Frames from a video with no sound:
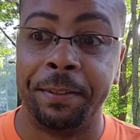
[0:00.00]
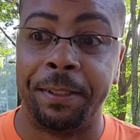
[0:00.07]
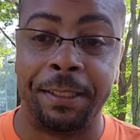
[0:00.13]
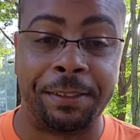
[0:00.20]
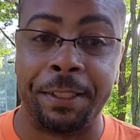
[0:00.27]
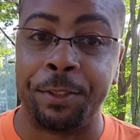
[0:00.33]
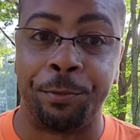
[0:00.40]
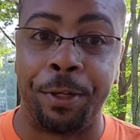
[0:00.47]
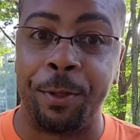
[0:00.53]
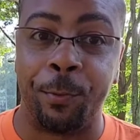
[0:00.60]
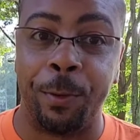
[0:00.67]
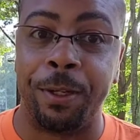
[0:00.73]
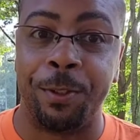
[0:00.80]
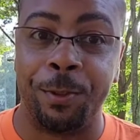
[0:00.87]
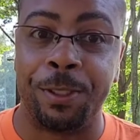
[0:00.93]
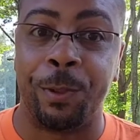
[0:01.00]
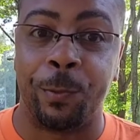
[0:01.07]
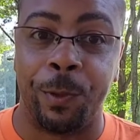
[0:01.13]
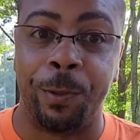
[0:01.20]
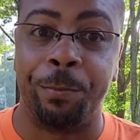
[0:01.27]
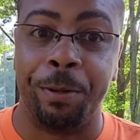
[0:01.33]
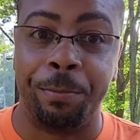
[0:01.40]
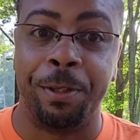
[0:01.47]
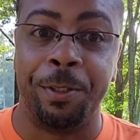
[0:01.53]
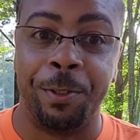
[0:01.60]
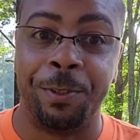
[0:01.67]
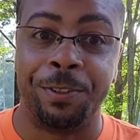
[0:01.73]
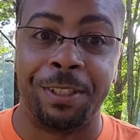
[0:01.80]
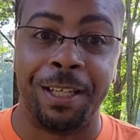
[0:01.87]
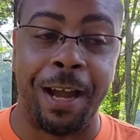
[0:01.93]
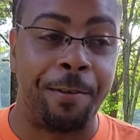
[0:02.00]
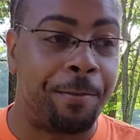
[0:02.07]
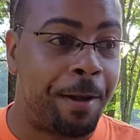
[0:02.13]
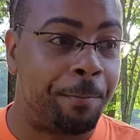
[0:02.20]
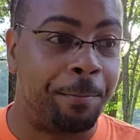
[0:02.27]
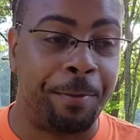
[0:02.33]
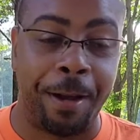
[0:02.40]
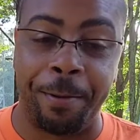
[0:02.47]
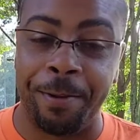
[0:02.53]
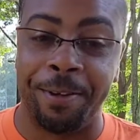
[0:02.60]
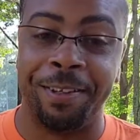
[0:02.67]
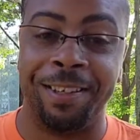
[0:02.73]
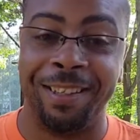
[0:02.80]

that's not the right way to use that word, but I'm going to use it. I, I, I,